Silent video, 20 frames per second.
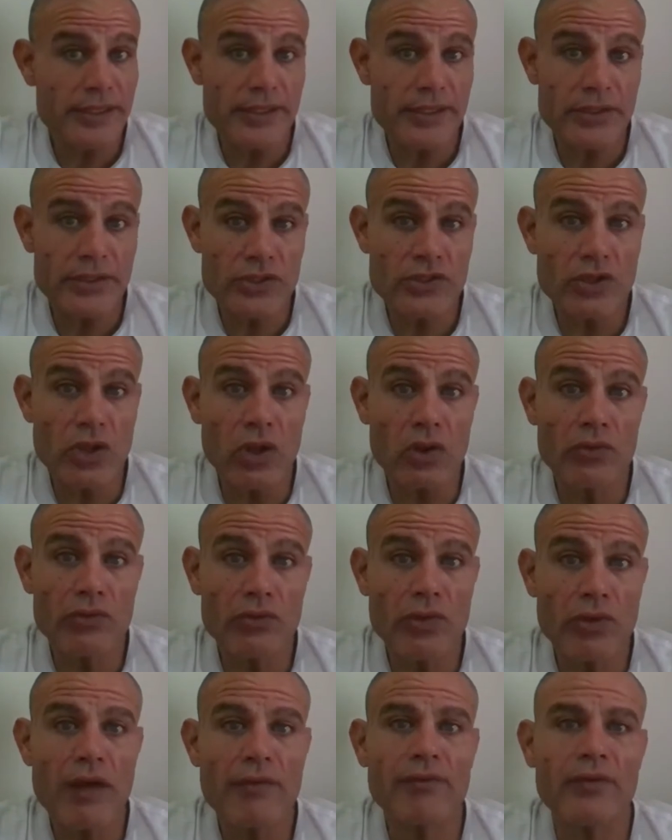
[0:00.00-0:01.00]
Is it an
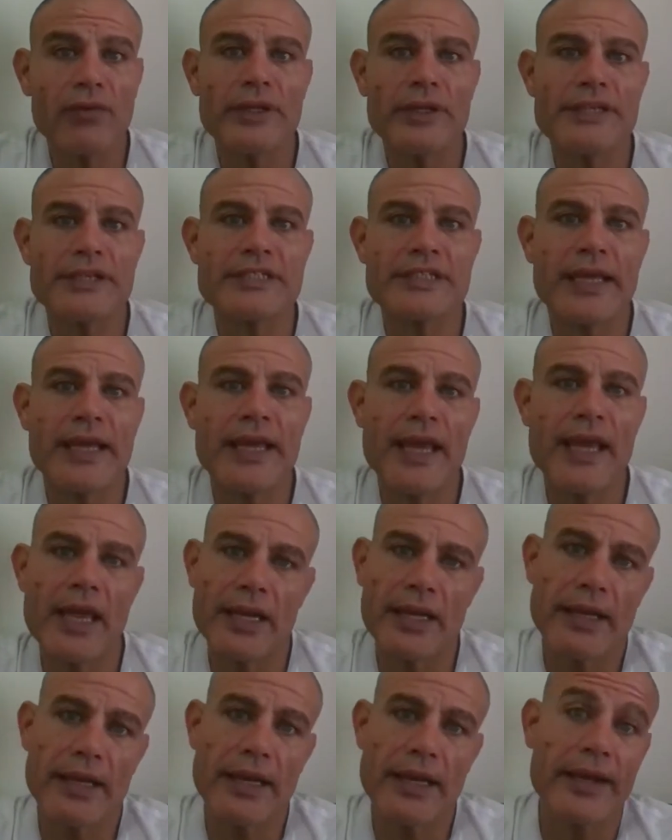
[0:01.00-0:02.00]
assault rifle? Is it a
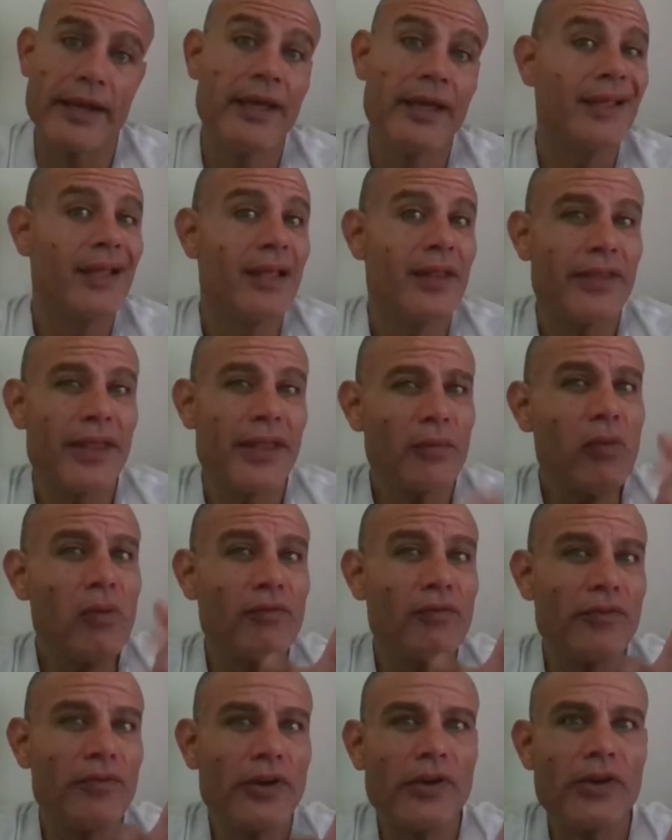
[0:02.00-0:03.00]
handgun? That
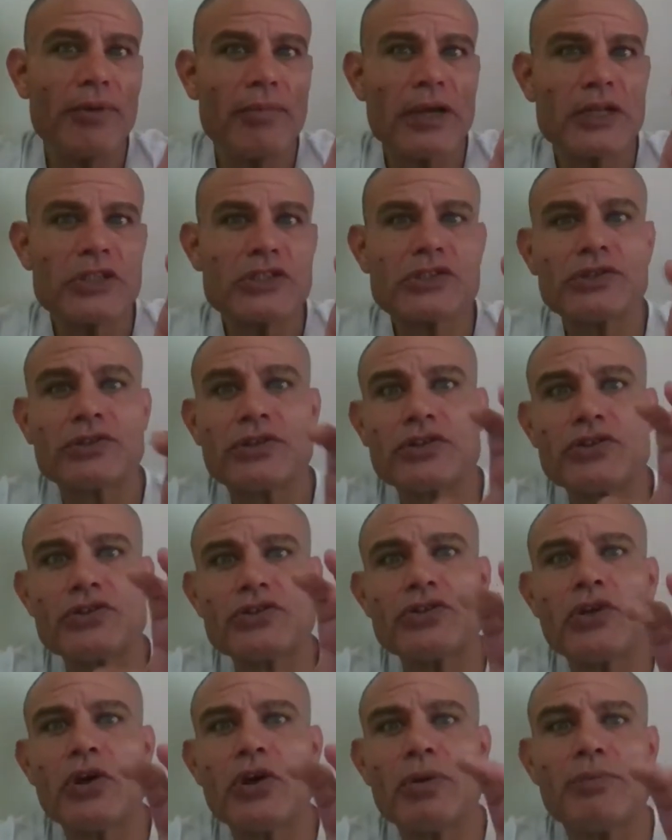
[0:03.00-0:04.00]
will very much
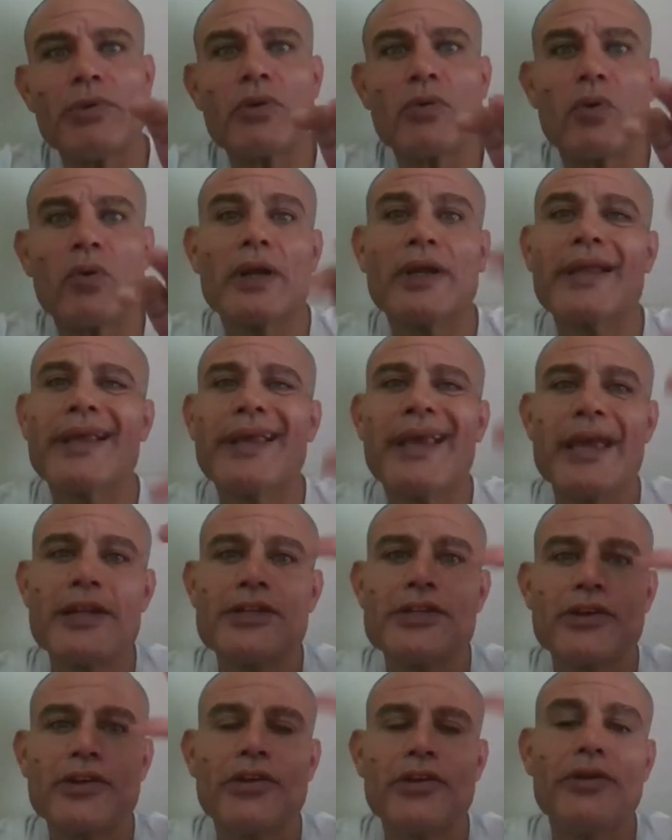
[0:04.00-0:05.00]
determine what
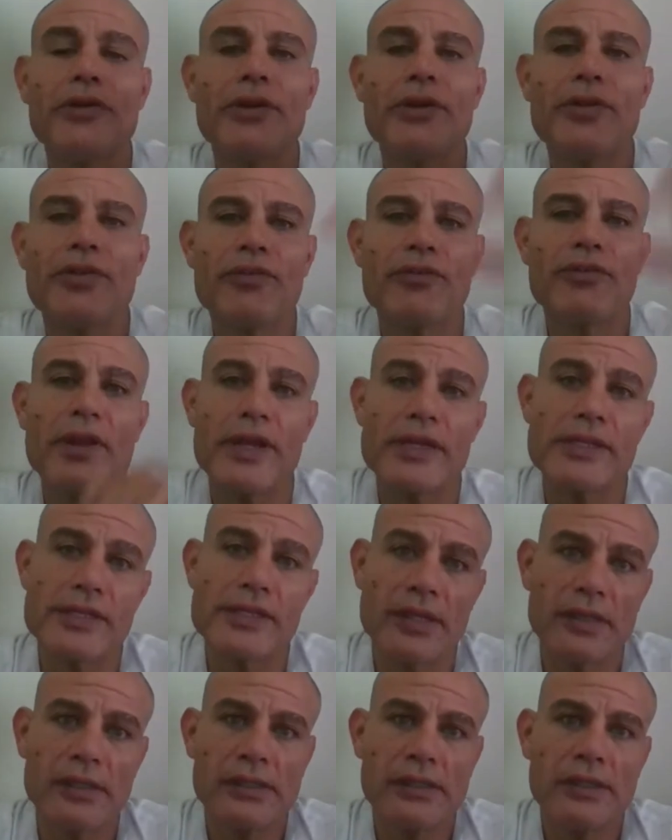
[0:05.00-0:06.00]
category
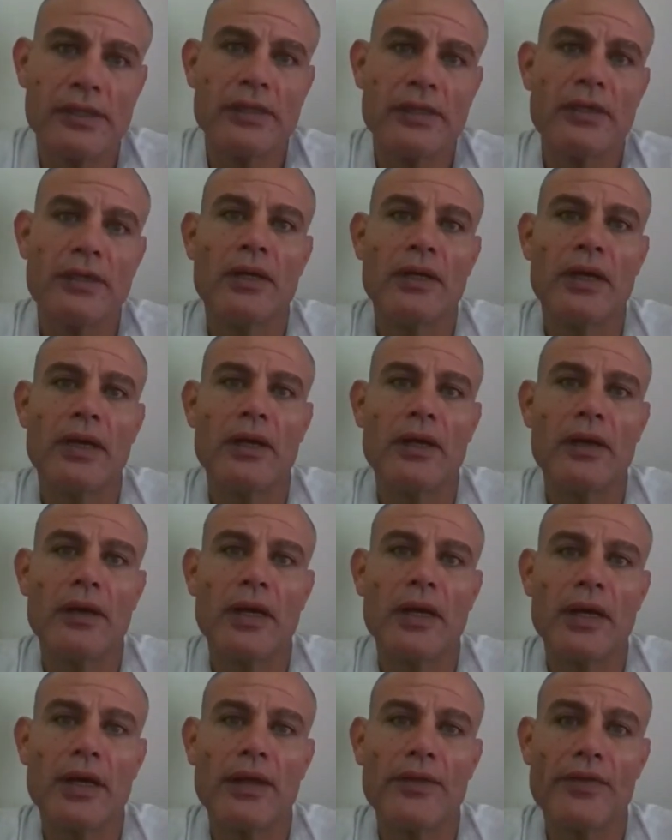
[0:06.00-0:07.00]
threat
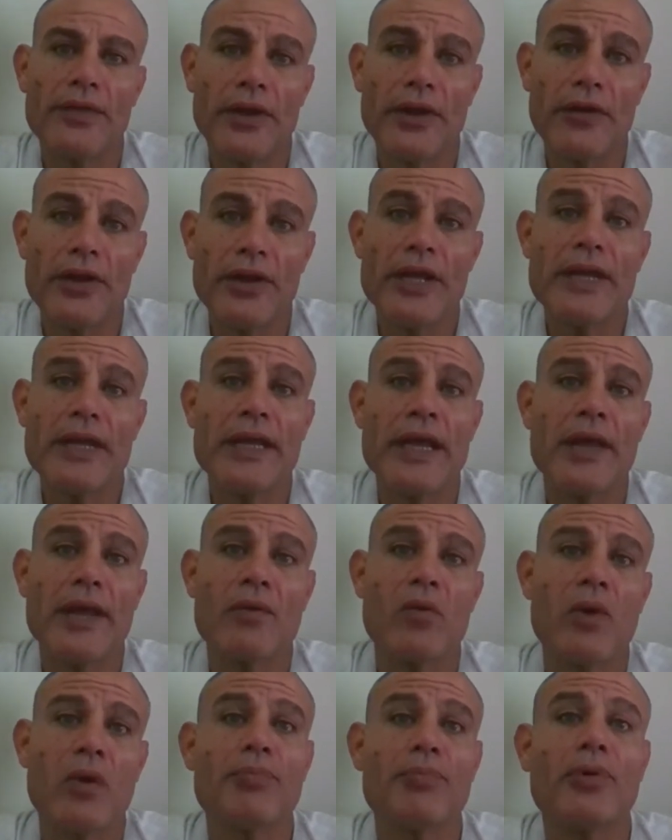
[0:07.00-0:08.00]
they're in
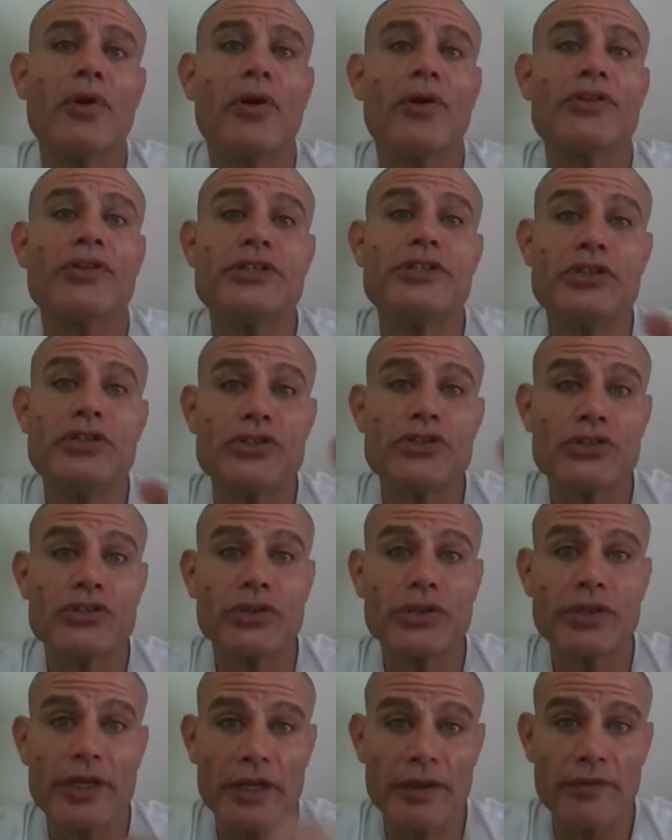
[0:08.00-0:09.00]
and what priority you
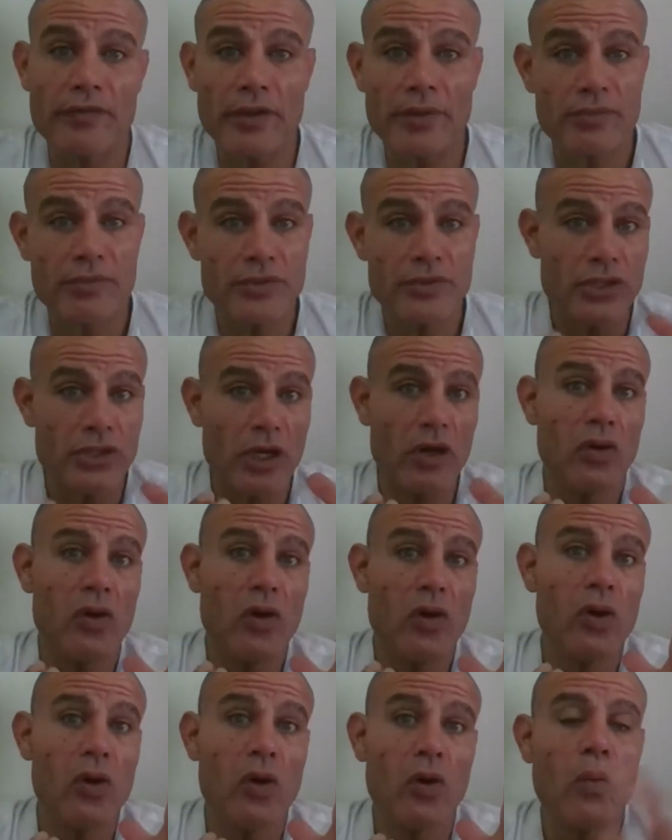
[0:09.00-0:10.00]
should give them.
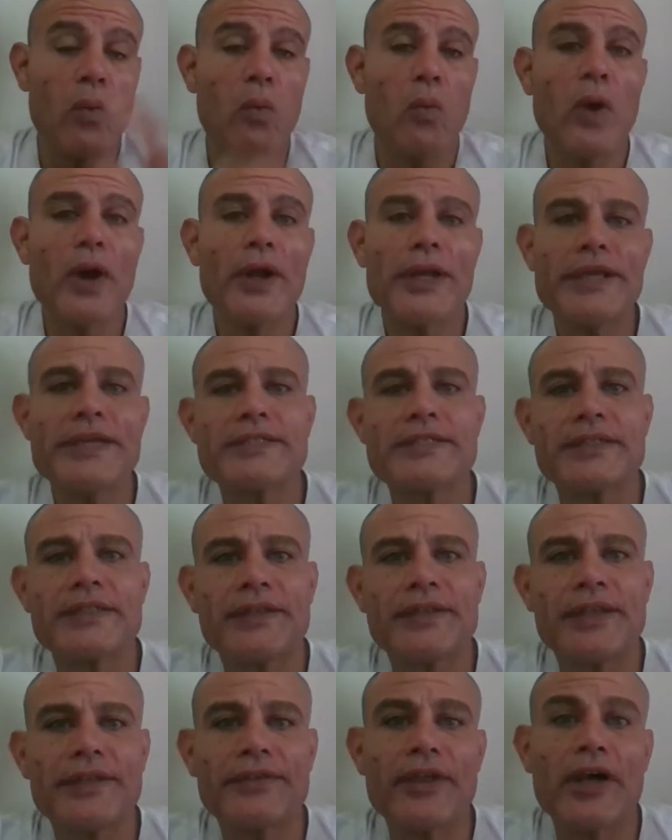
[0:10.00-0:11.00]
So, what is
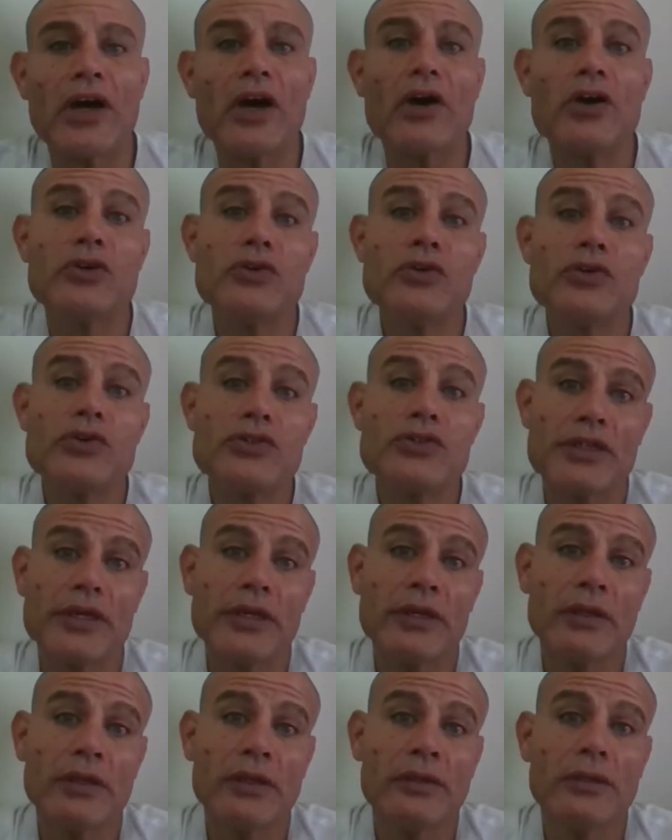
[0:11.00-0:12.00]
it that they are
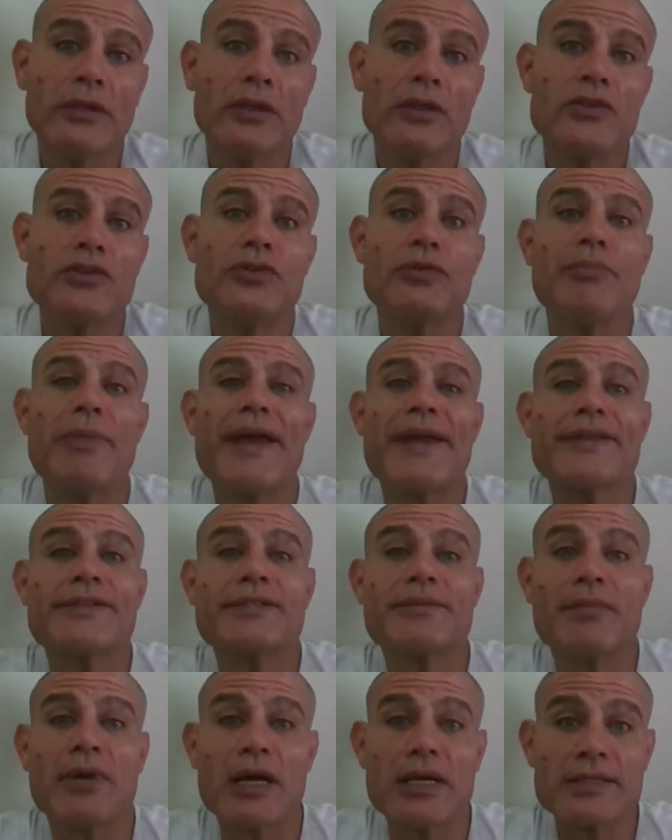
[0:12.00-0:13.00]
using to
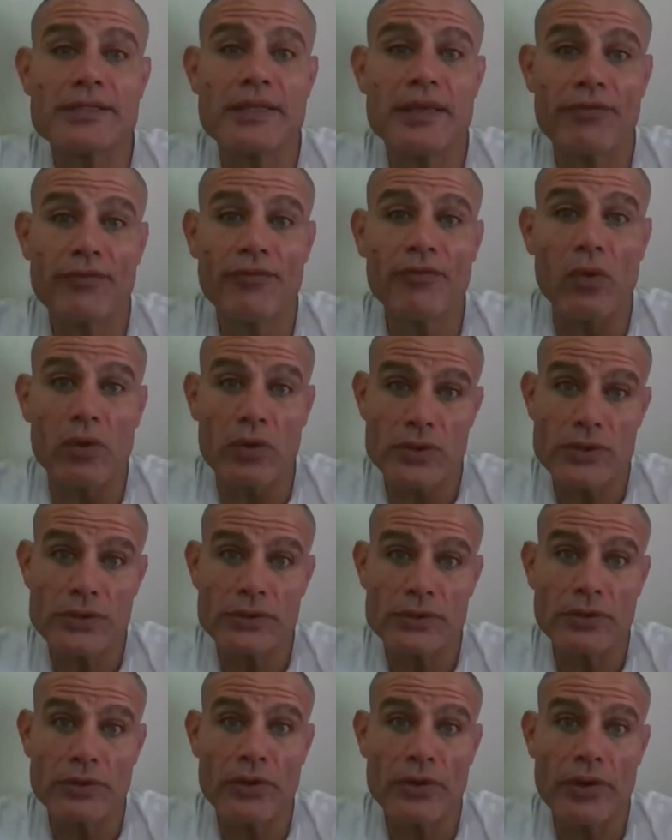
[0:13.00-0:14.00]
maximize their
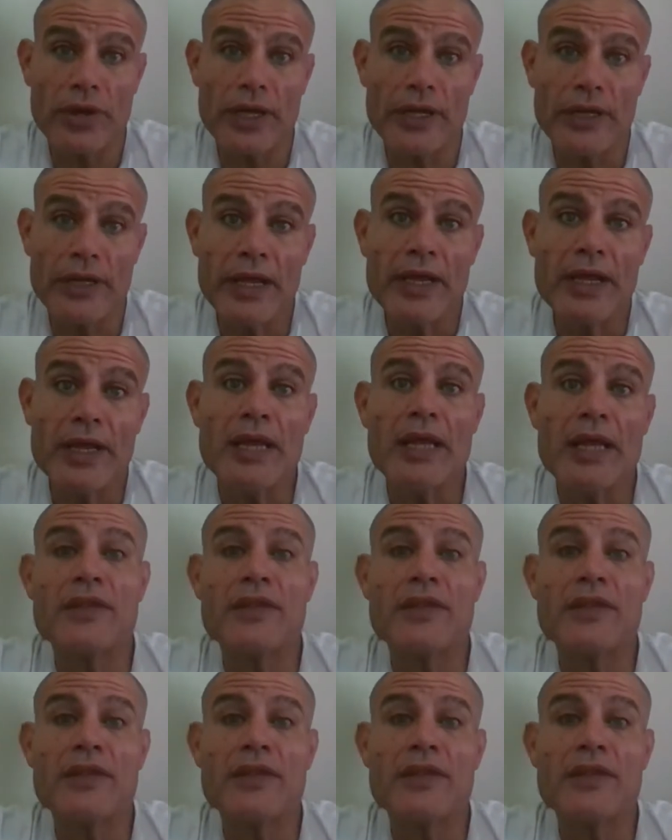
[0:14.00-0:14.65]
force? All right.